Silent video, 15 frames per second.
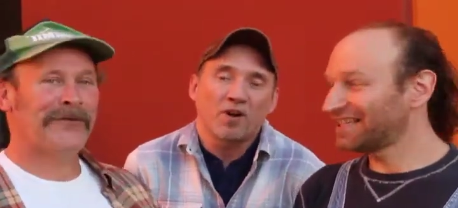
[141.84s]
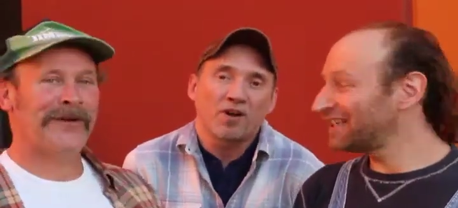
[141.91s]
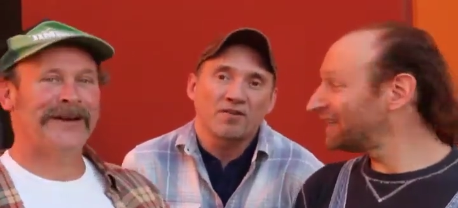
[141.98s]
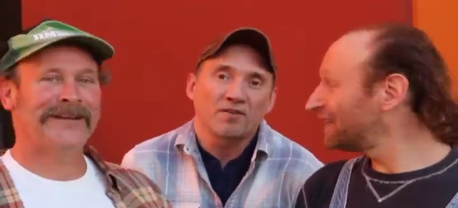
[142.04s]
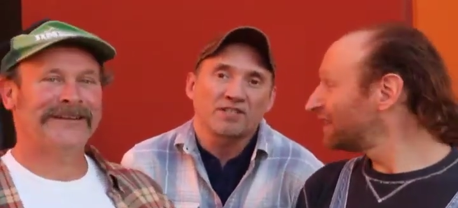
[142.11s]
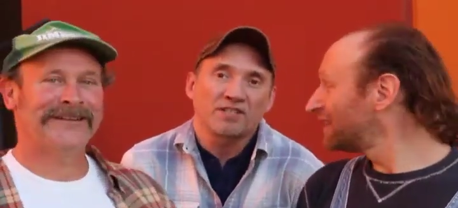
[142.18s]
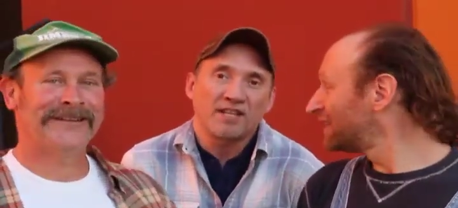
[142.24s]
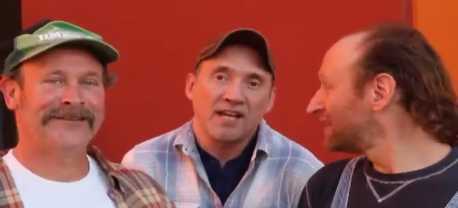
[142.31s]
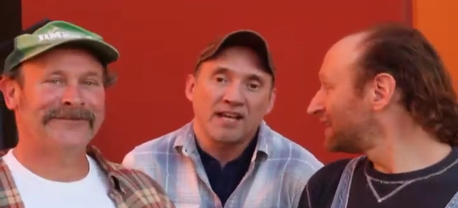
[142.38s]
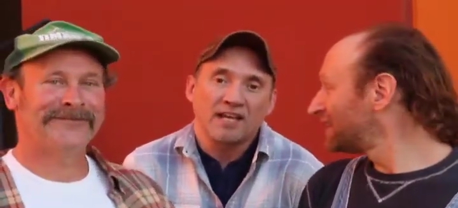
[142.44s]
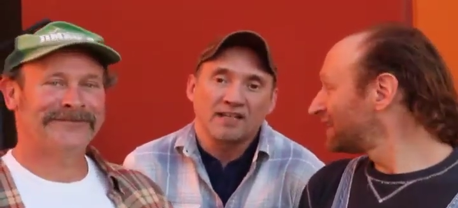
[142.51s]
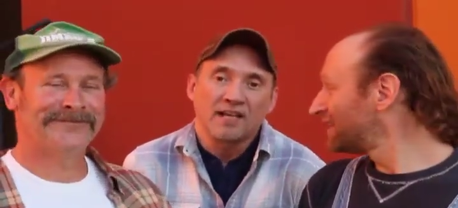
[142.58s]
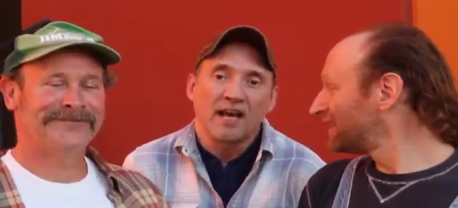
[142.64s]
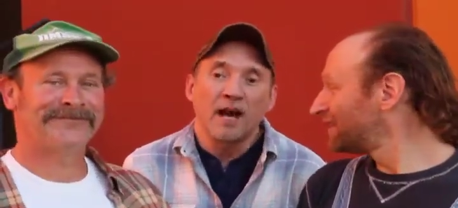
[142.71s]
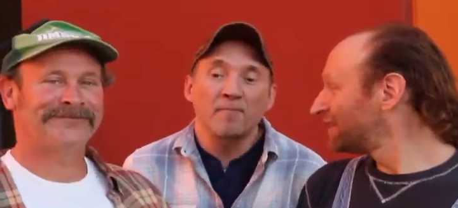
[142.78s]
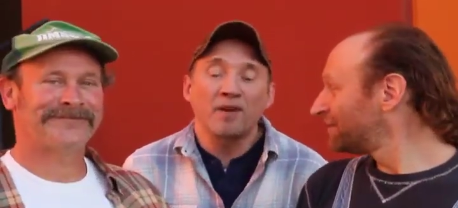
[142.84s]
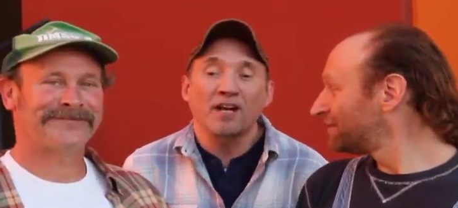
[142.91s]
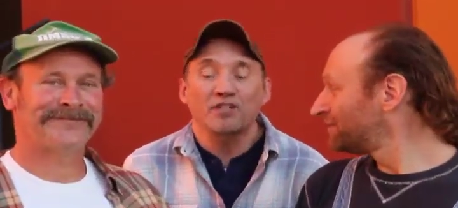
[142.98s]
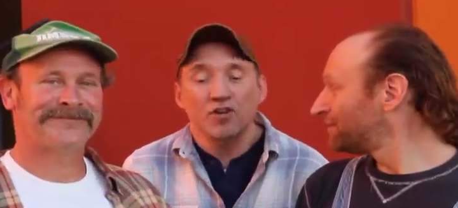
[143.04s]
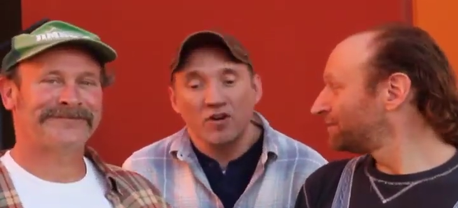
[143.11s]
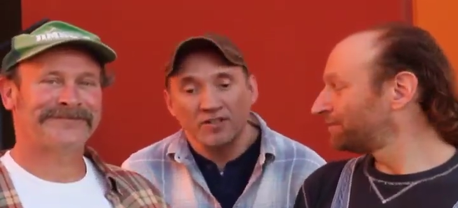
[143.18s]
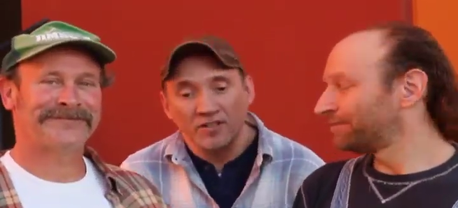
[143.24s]
Speaker 1: fun. understand. I mean, I
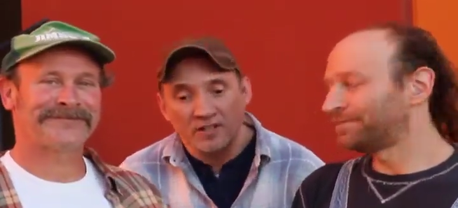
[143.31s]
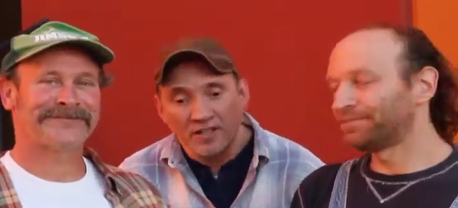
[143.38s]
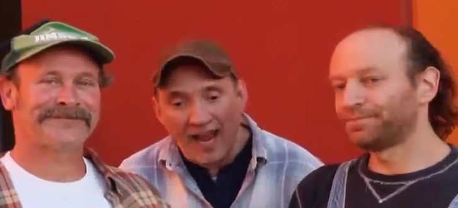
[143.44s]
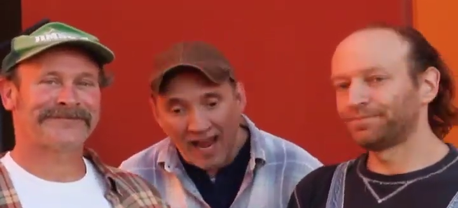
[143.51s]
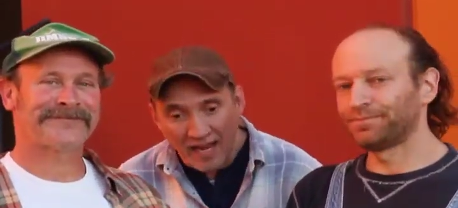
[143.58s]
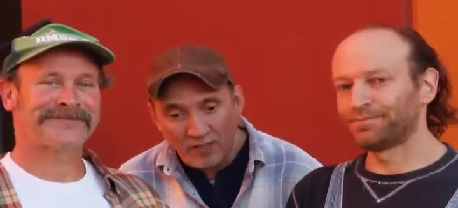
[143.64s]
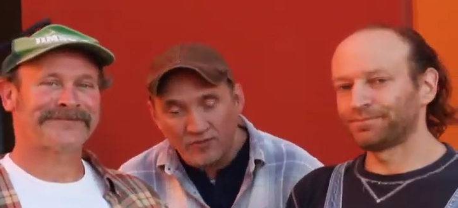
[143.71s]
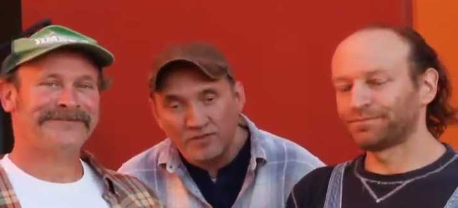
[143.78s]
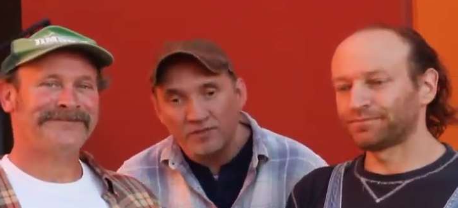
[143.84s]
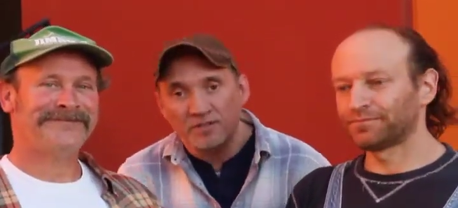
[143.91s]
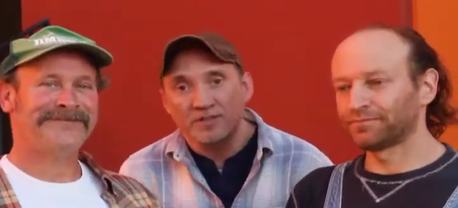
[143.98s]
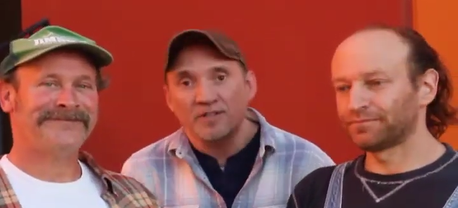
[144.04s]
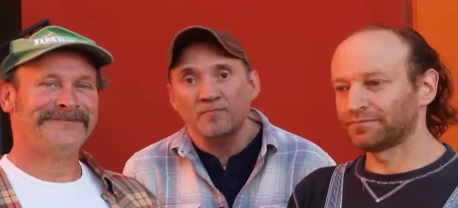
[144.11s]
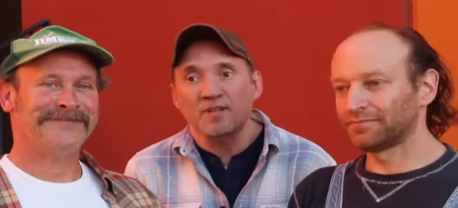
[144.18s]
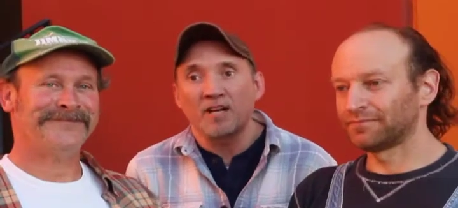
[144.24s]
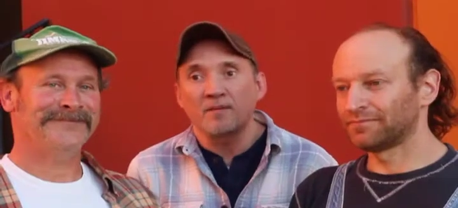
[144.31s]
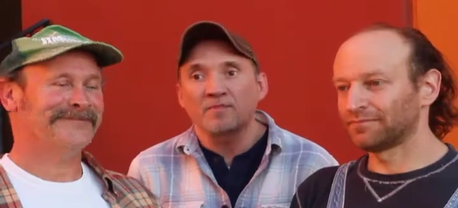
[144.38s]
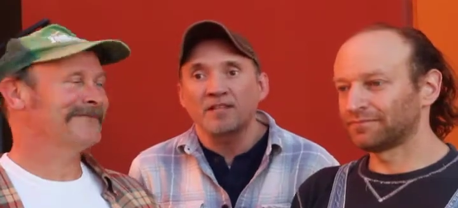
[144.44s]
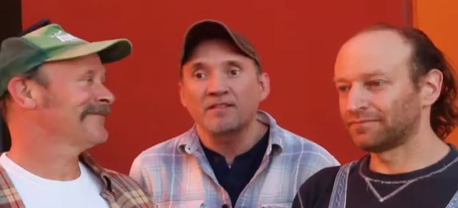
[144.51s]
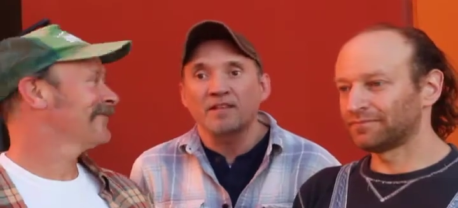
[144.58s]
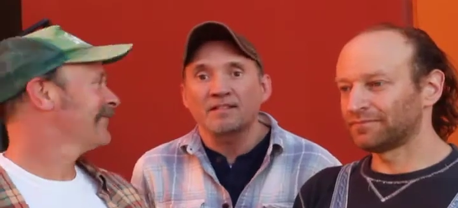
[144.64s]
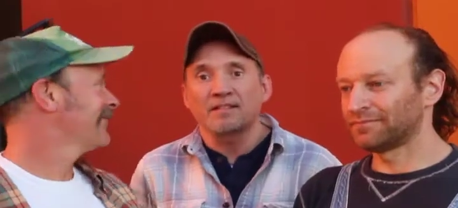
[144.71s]
talk to actresses sometimes, and they